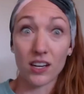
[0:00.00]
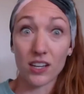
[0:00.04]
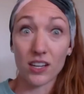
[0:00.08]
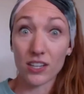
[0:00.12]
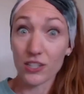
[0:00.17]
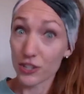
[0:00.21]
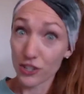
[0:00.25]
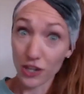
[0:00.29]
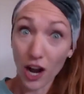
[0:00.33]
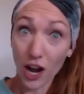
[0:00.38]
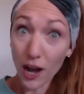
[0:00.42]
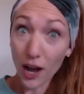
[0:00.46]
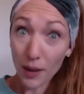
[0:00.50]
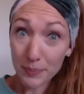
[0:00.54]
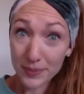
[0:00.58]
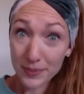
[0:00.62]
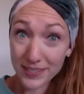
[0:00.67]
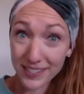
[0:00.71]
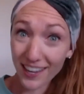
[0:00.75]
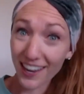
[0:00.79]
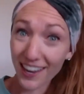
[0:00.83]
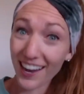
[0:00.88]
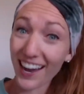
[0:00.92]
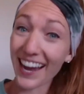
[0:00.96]
shops,
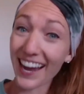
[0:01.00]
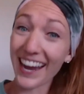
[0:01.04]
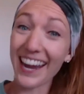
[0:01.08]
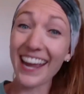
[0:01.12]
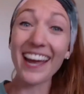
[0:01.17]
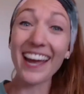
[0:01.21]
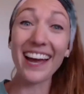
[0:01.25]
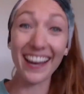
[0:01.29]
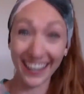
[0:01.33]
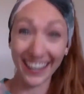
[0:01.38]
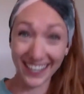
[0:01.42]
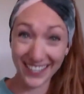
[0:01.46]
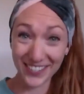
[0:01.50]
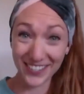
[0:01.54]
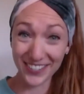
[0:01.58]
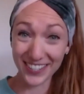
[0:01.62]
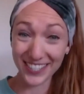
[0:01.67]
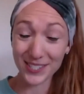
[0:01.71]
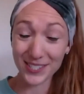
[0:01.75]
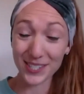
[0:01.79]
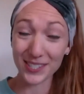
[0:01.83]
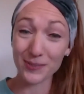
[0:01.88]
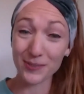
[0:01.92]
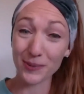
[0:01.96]
I knew
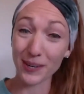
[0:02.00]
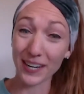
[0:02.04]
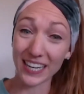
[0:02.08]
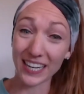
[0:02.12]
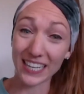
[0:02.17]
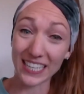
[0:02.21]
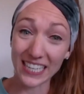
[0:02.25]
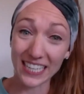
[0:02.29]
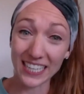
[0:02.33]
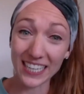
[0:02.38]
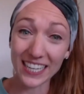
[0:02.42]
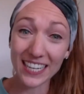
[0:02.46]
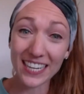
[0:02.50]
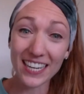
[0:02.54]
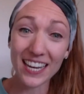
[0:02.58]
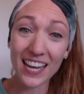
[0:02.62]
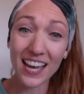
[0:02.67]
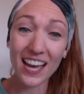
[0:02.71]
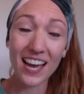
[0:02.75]
this is what I needed.